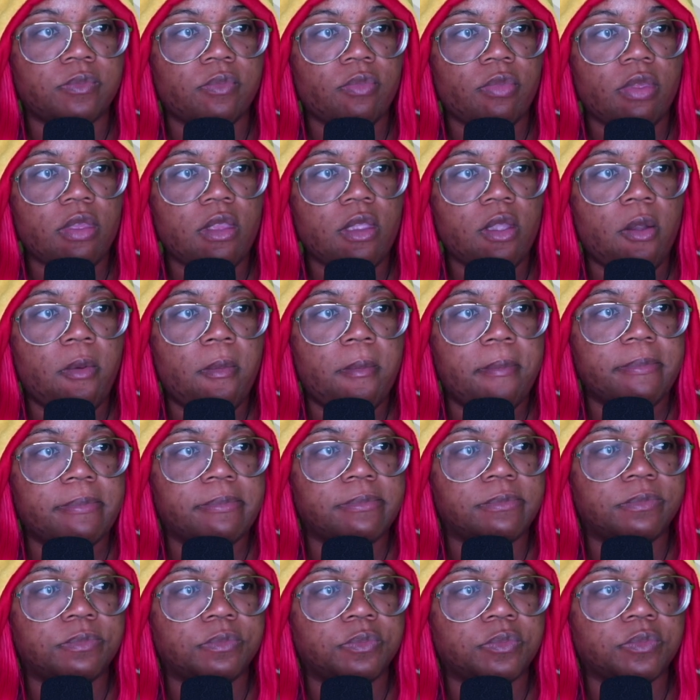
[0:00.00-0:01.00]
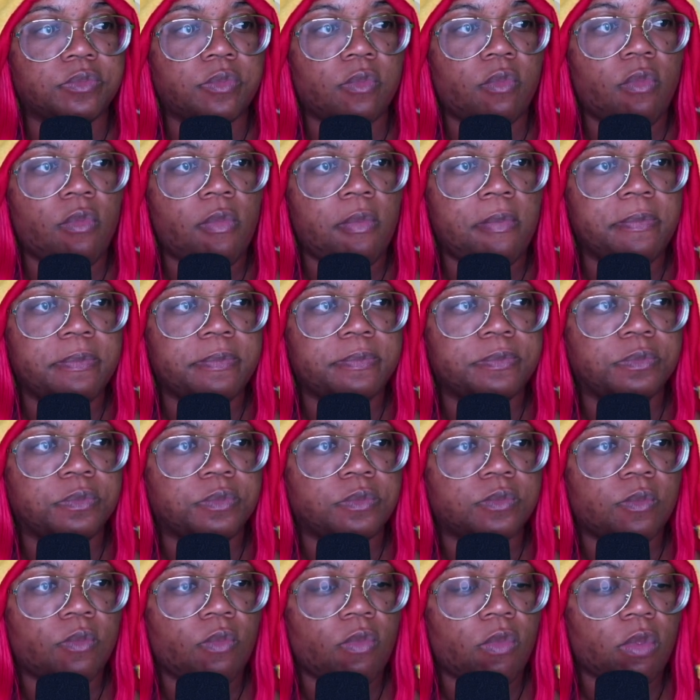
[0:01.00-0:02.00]
Hey guys,
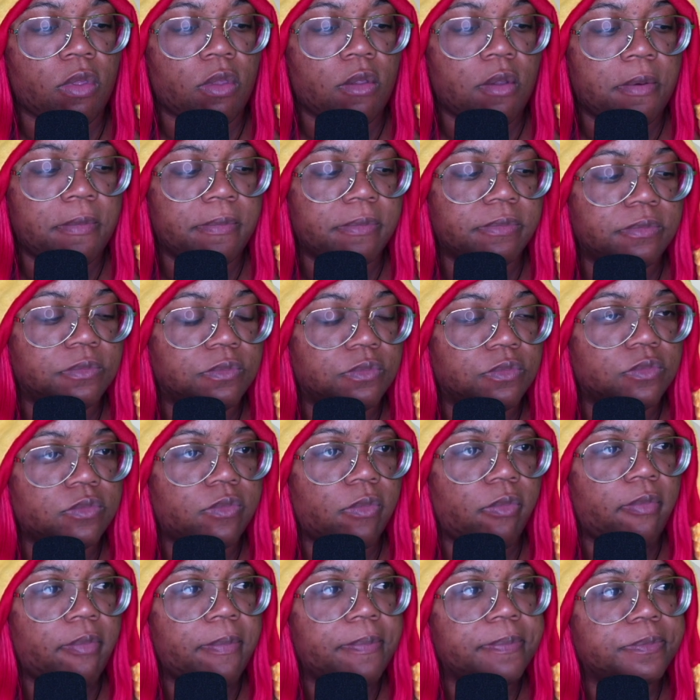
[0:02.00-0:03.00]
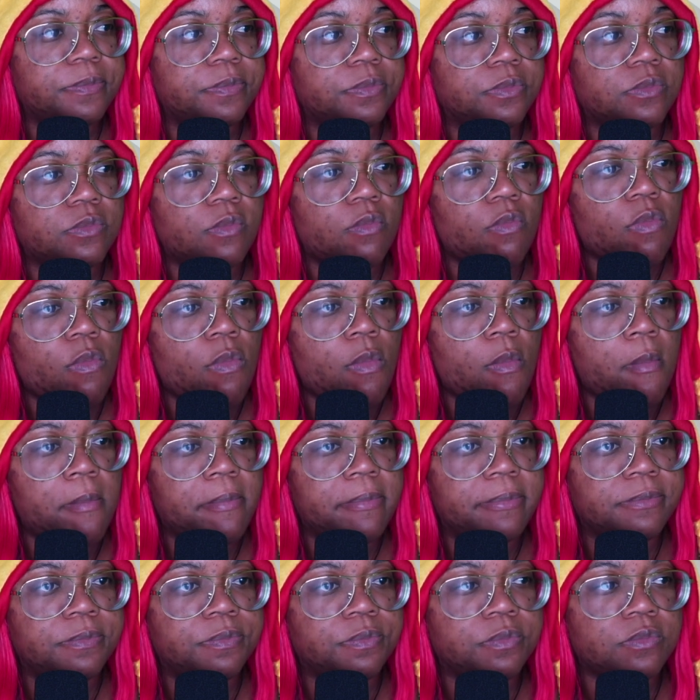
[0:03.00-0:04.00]
so you're from Toad
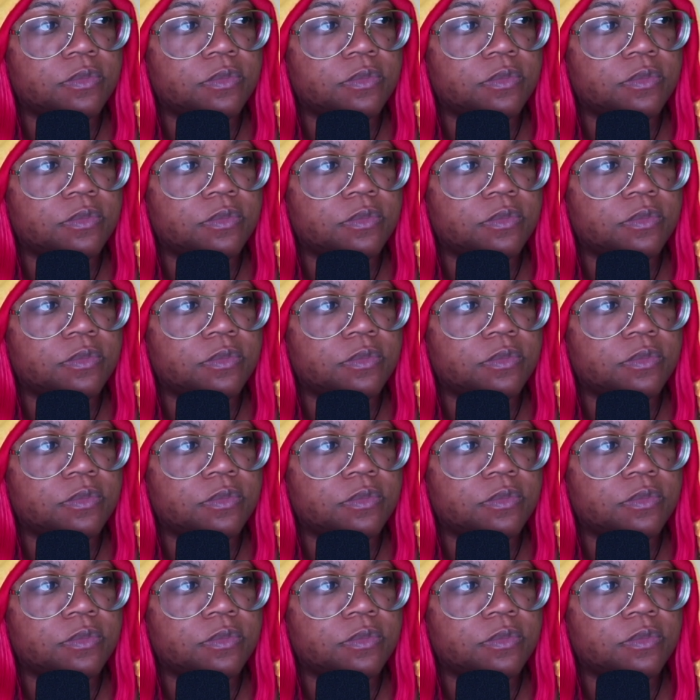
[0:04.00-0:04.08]
Tower?